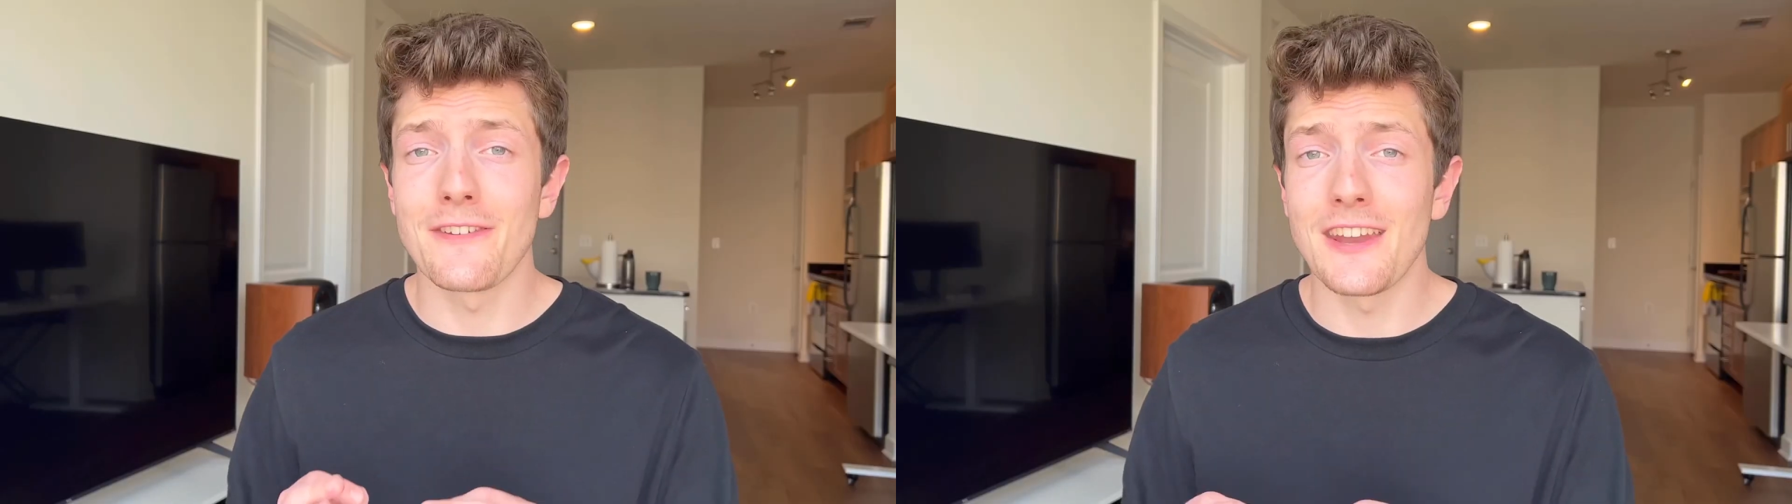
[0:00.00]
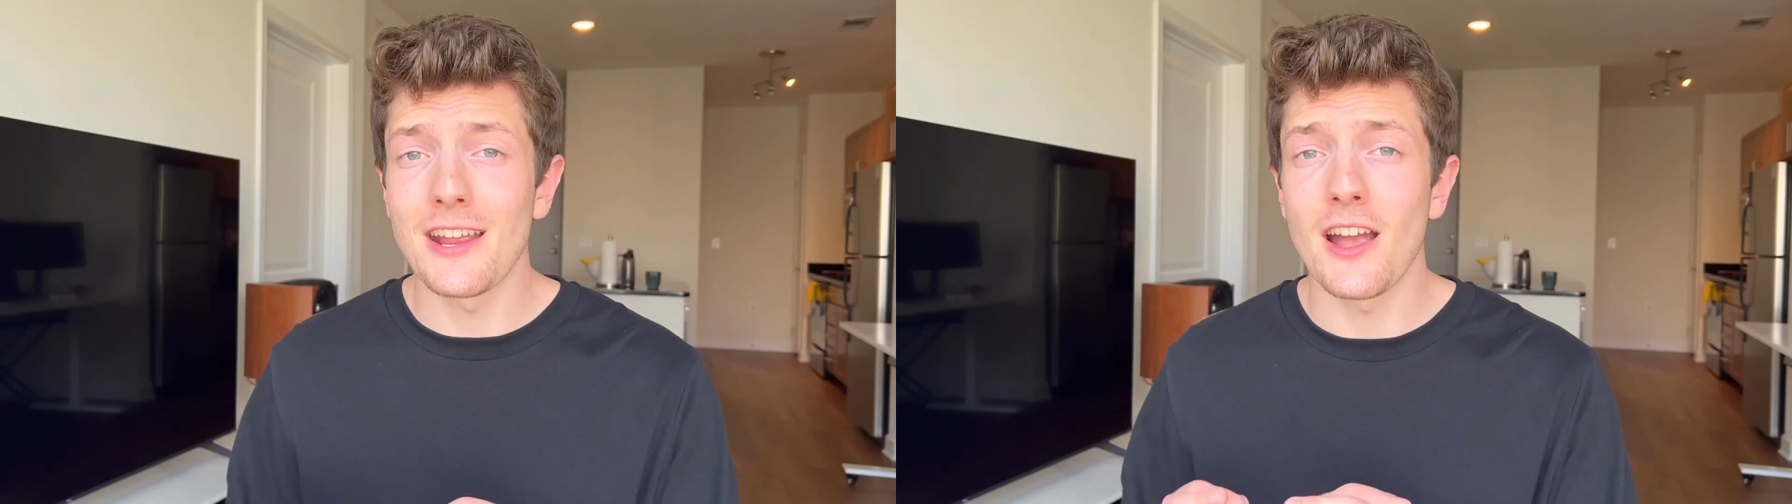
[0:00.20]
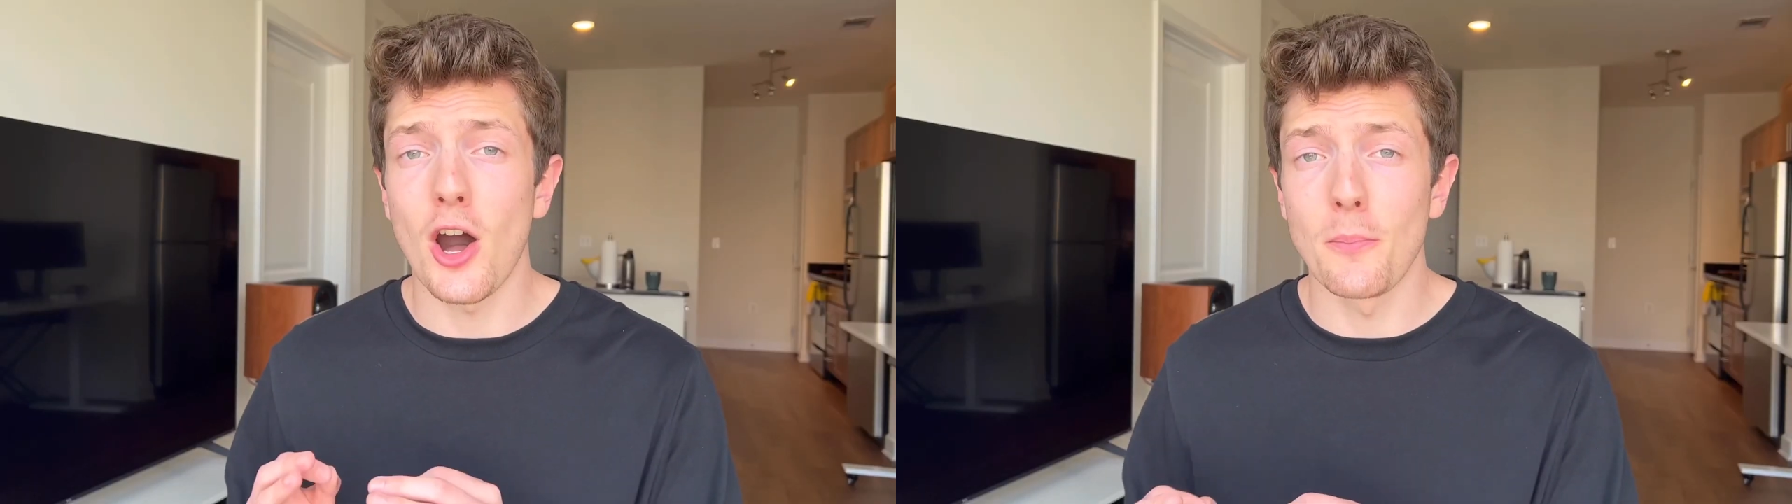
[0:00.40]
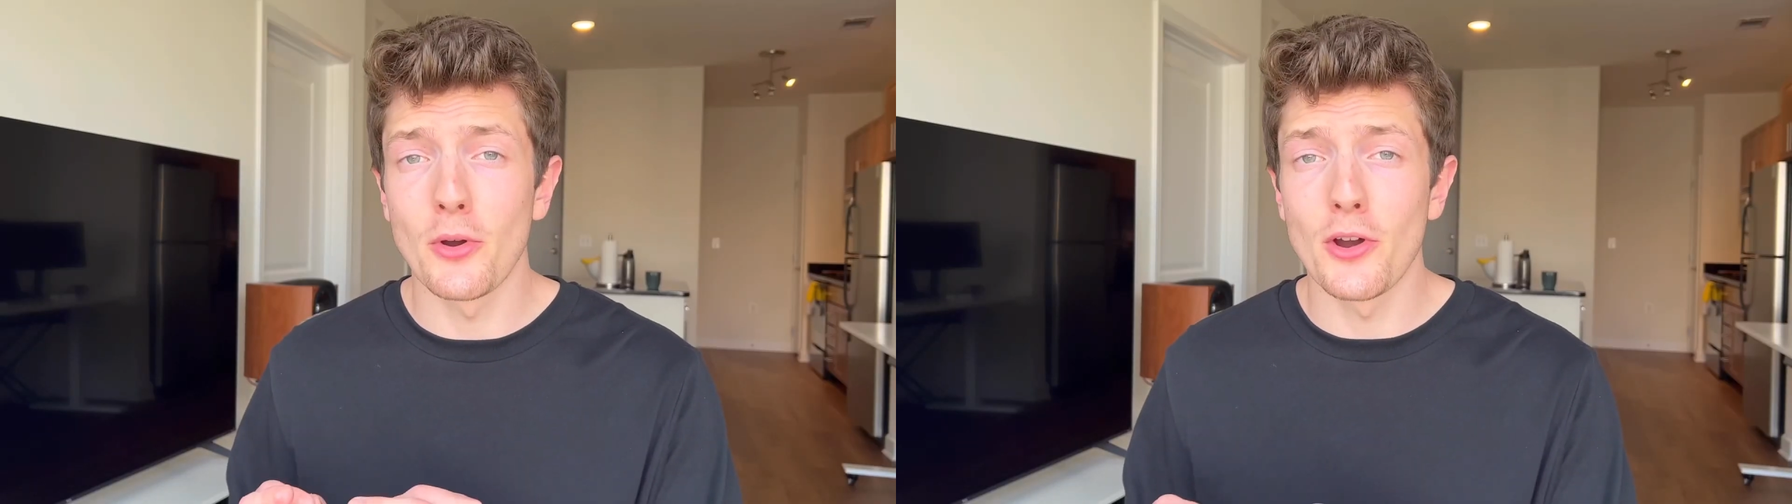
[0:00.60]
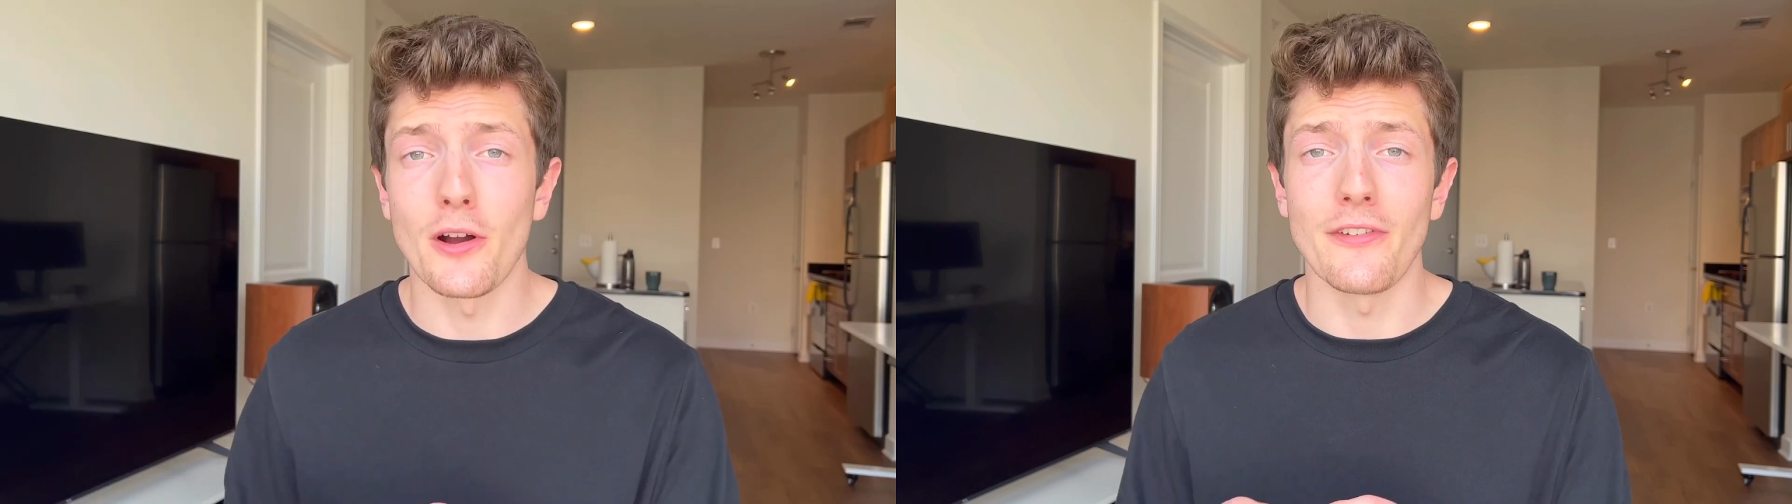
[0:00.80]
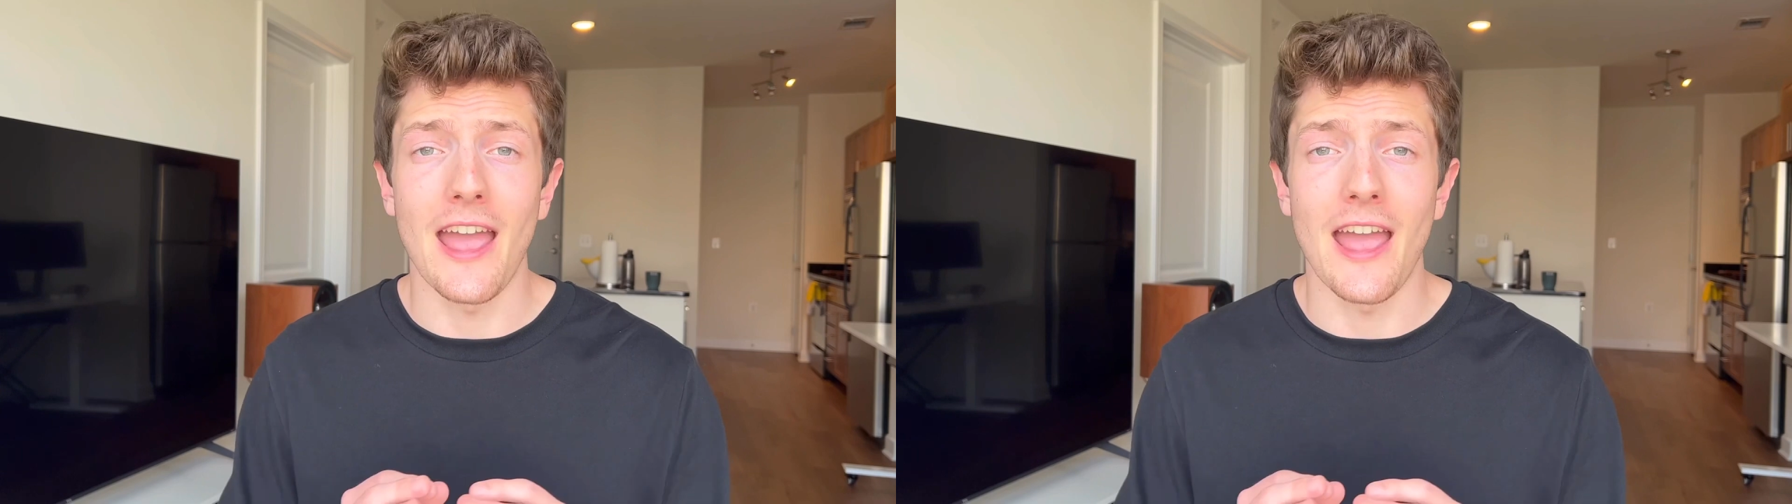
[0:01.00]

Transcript: fitting upper of